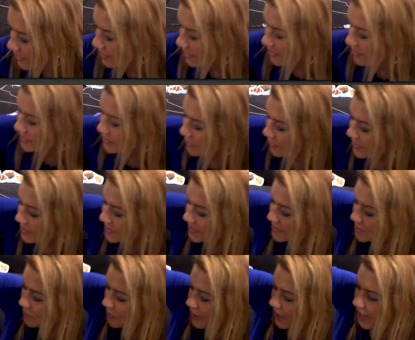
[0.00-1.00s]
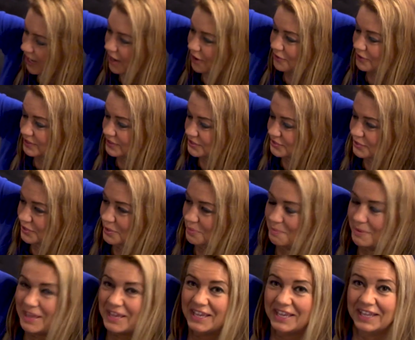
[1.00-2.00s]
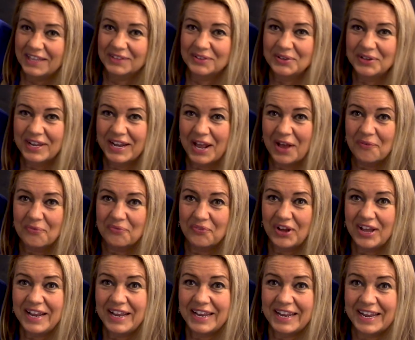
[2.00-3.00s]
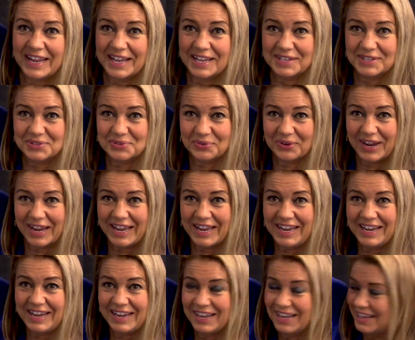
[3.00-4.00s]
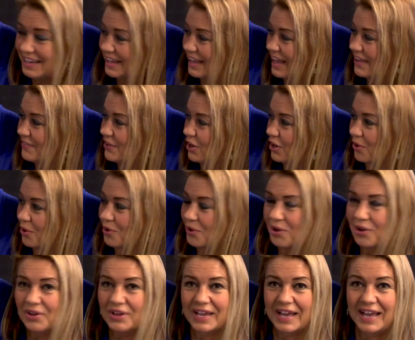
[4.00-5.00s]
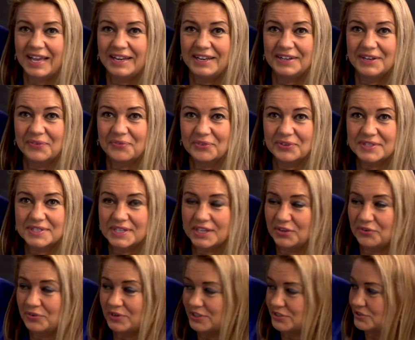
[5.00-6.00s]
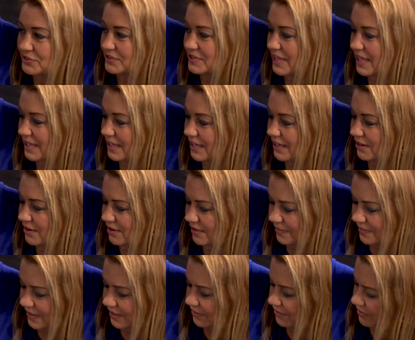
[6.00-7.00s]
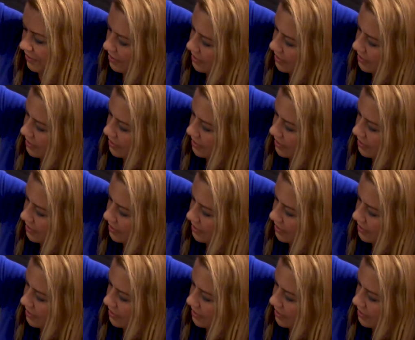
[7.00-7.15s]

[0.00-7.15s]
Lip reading: So this is the one I already started making. Look at how fun it is, right? I've got all kind of different sea creatures hanging on there.